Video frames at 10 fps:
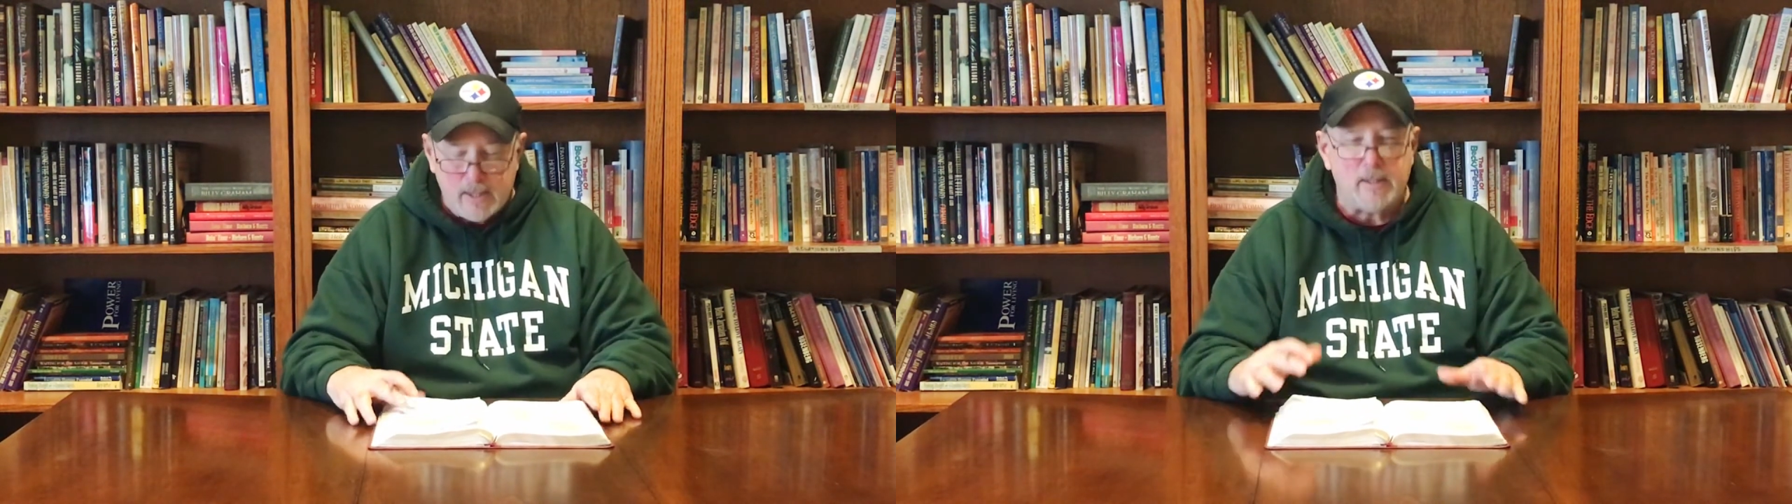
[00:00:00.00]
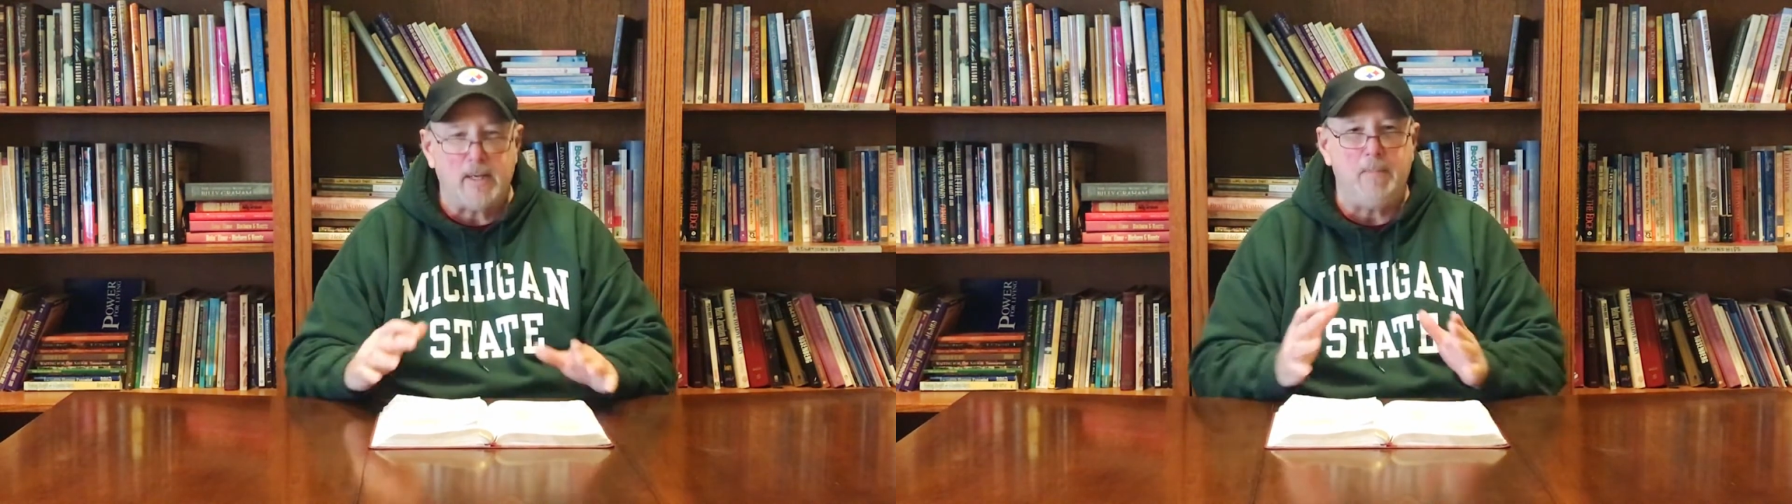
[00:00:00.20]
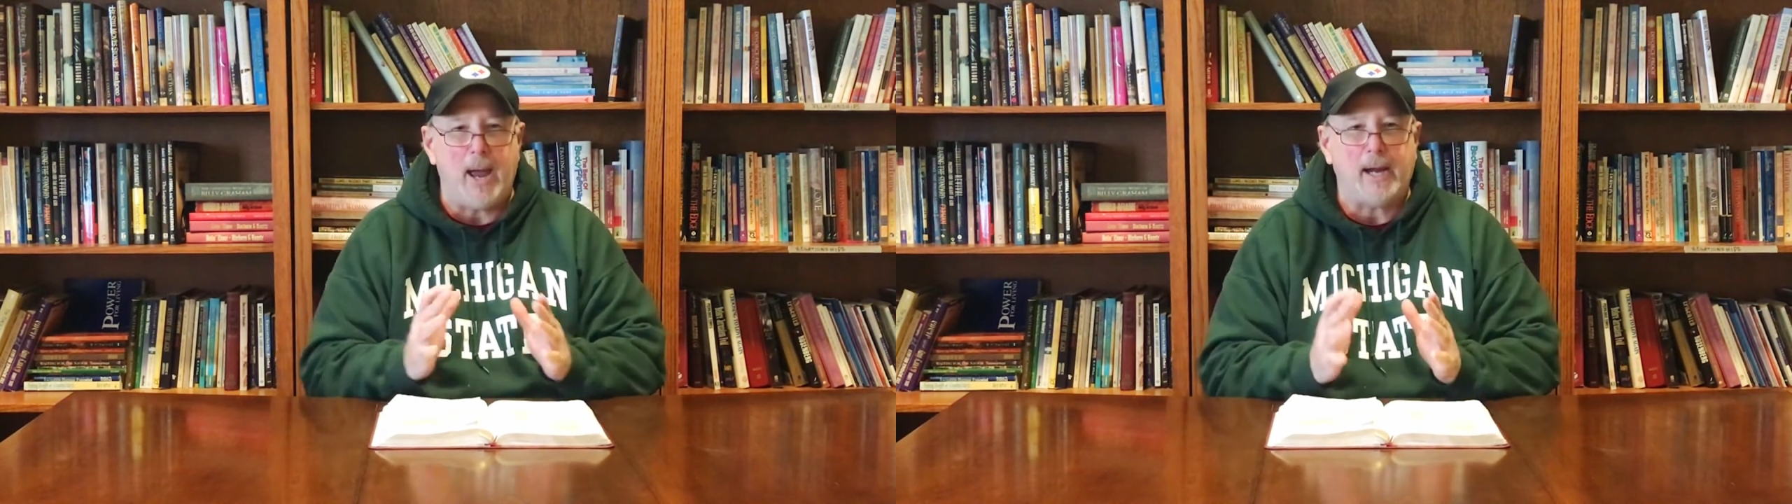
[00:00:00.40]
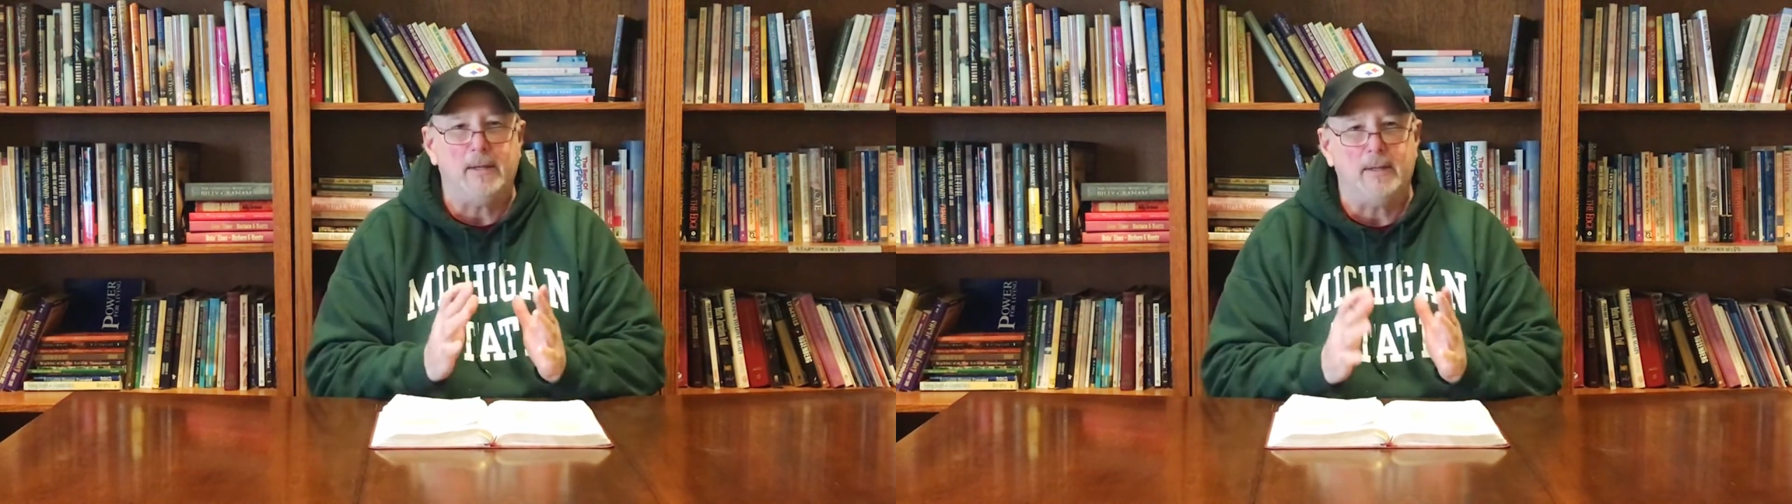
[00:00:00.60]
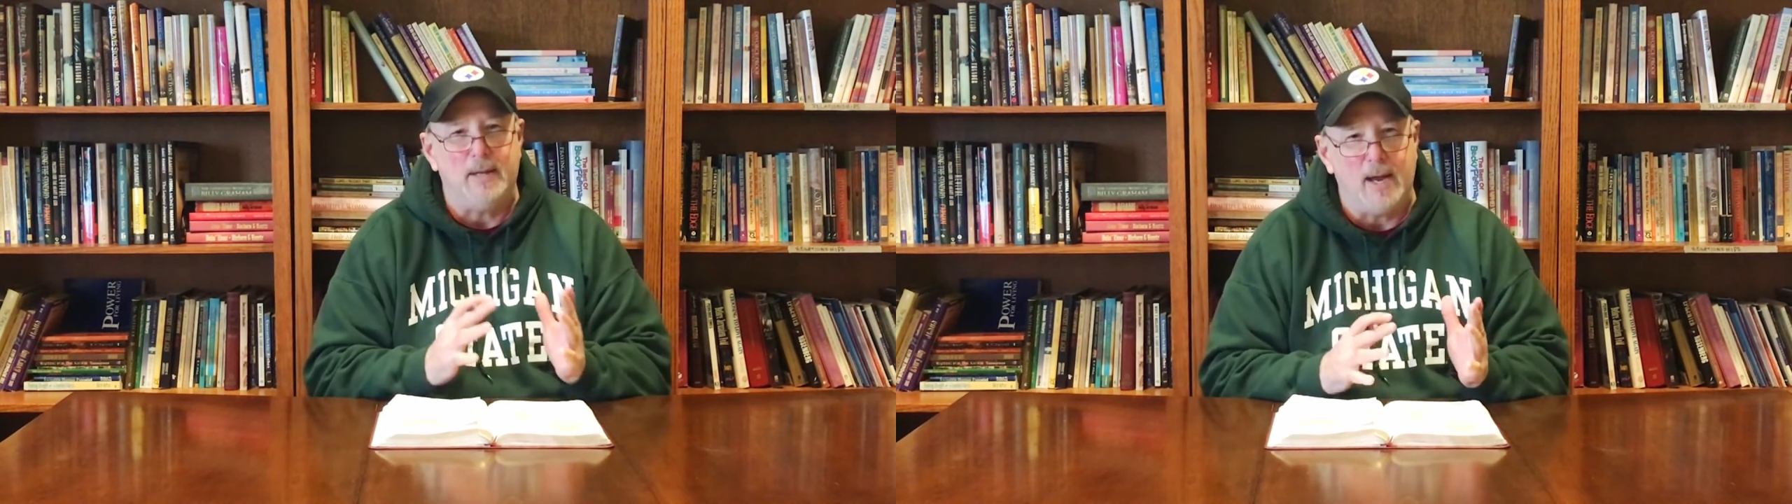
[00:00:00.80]
is uh,
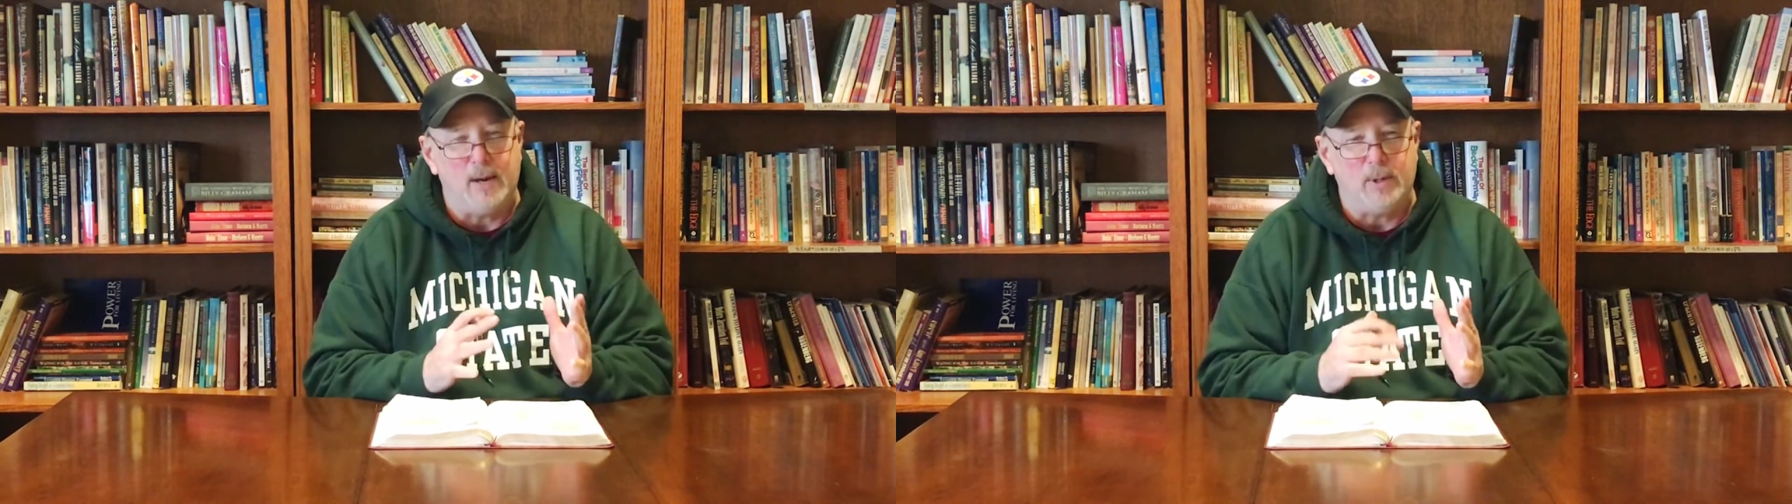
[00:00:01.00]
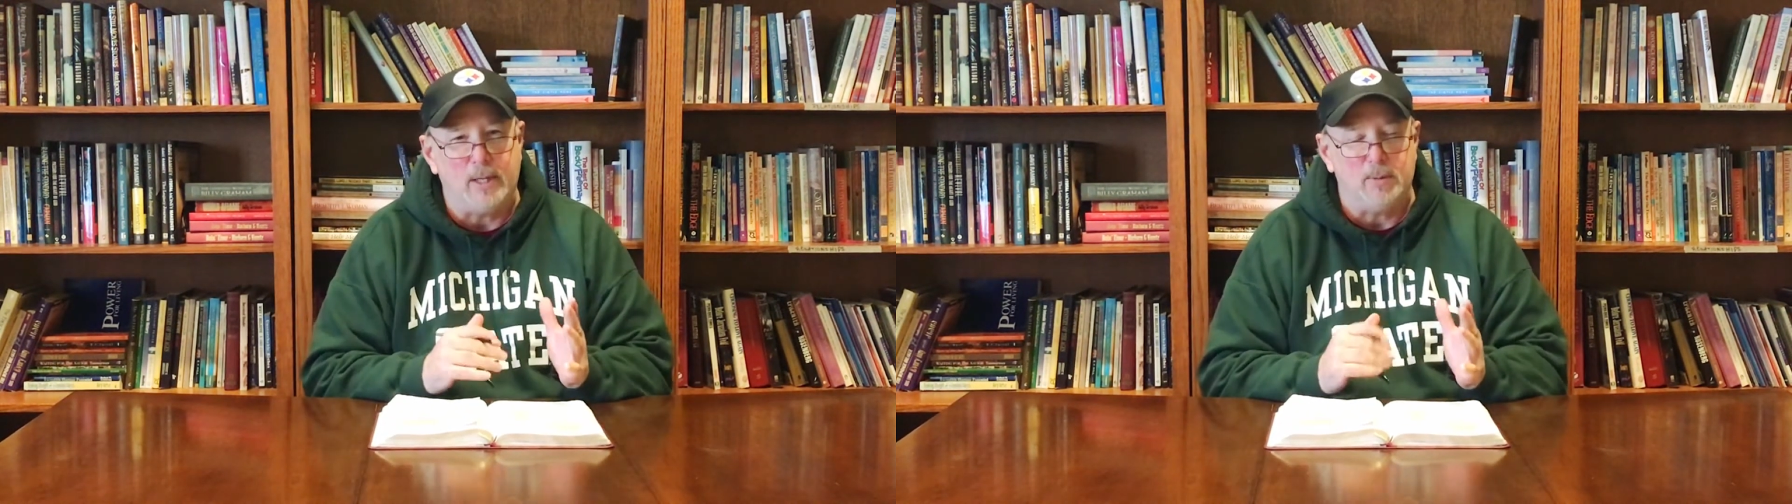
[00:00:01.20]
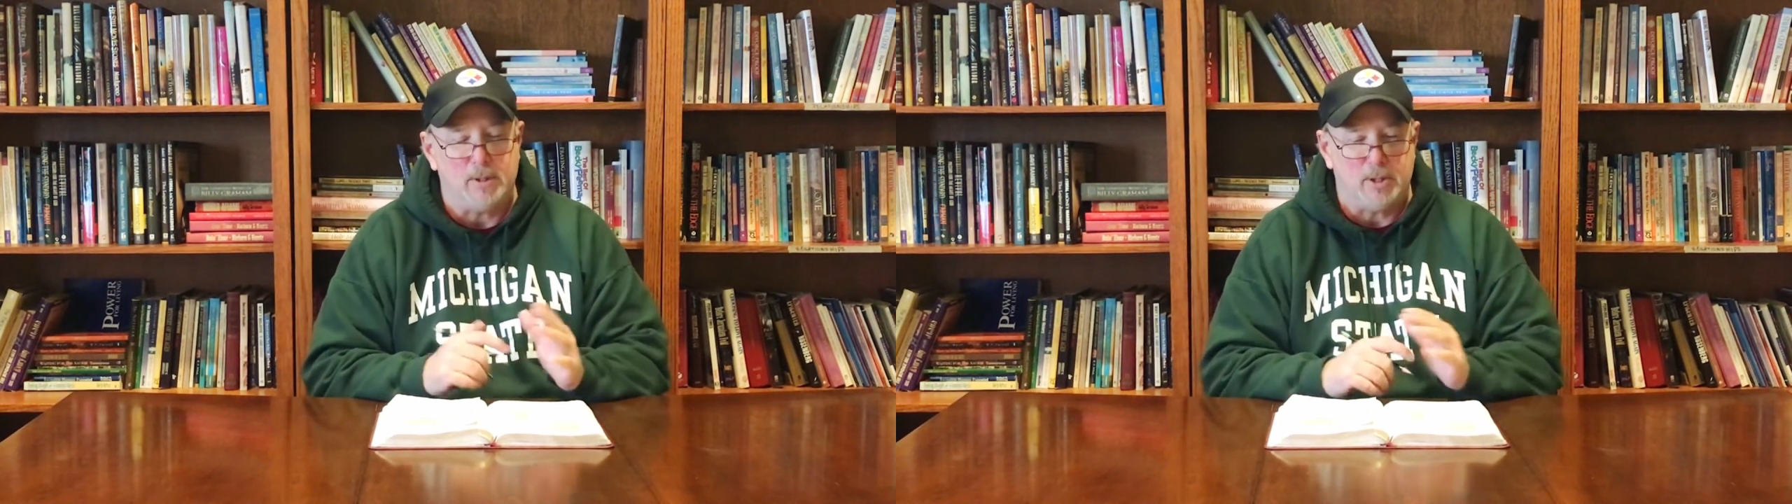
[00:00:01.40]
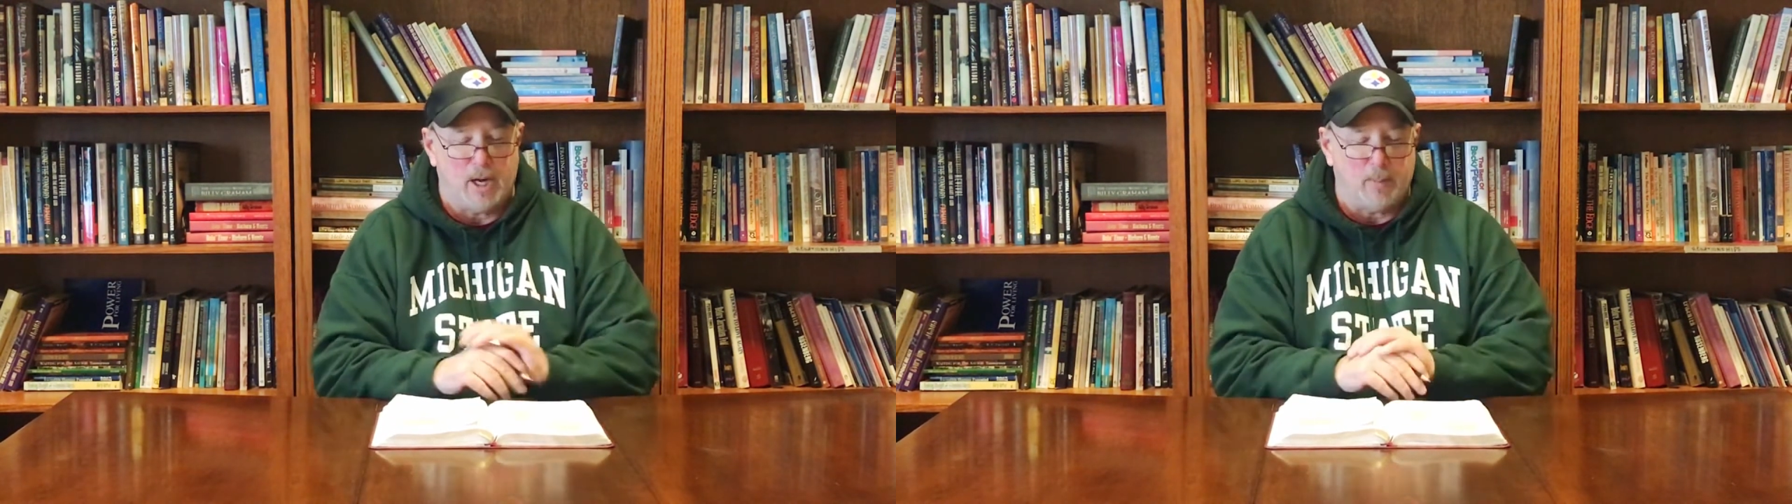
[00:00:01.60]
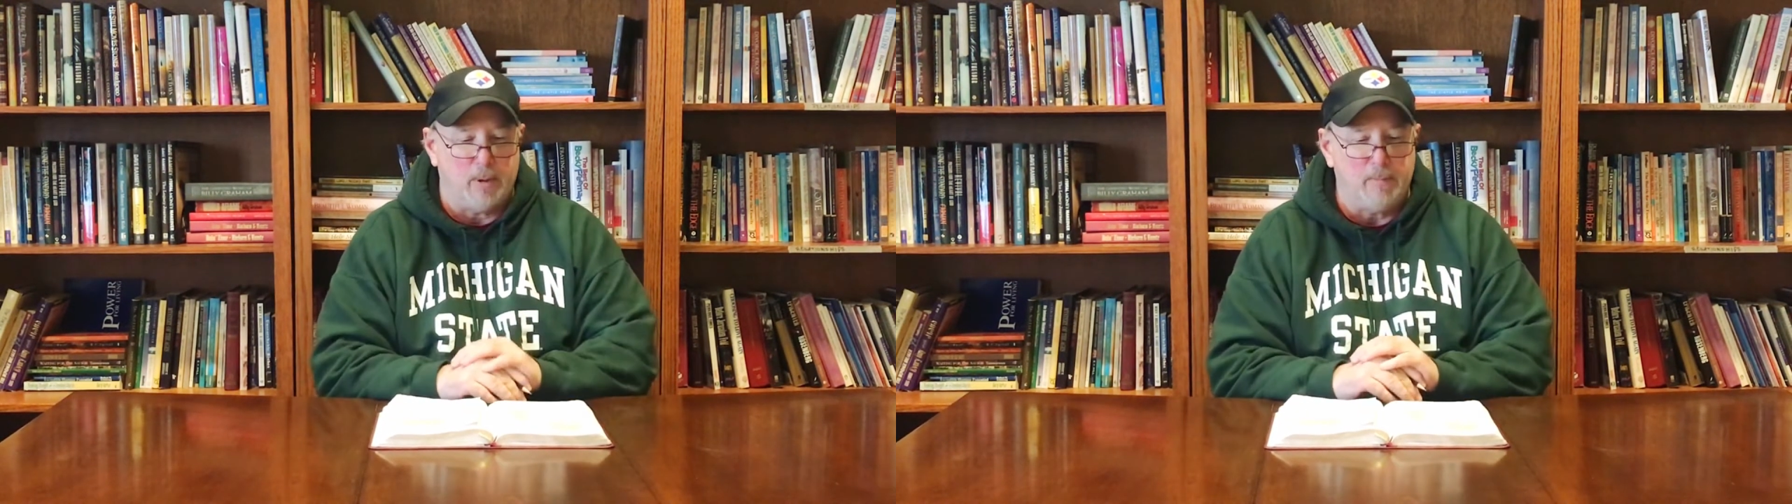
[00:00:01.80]
back in the day when he was a
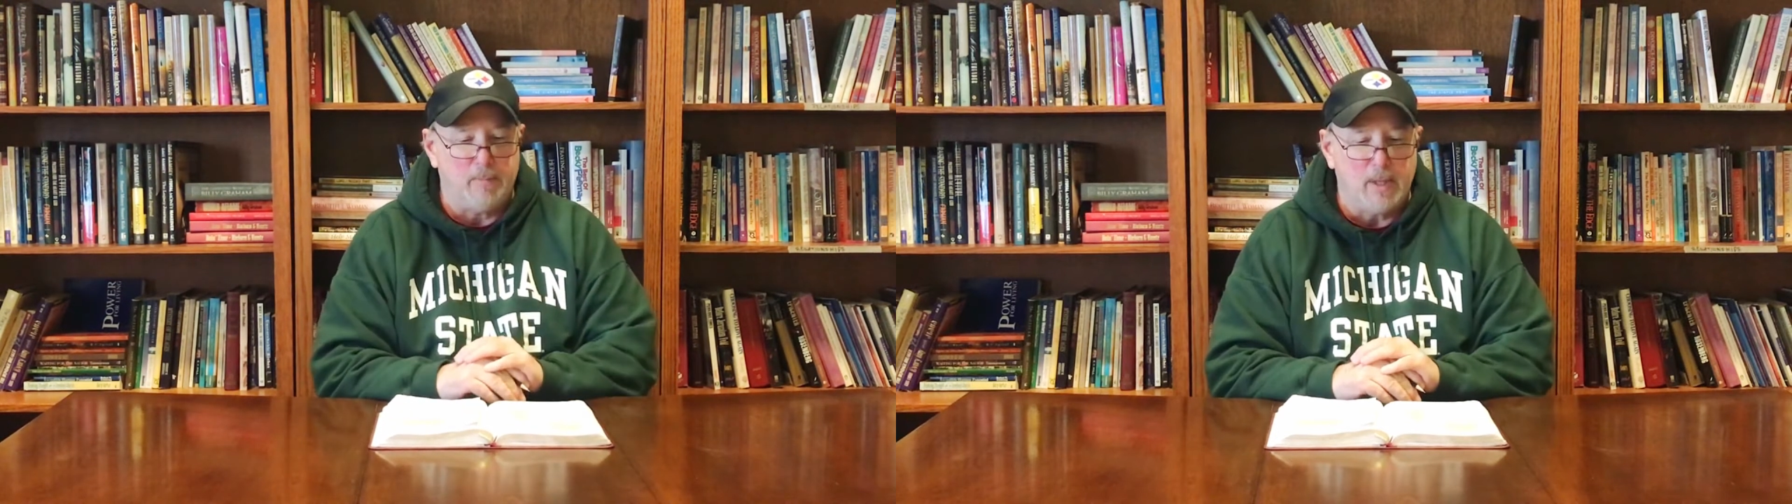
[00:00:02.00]
shepherd,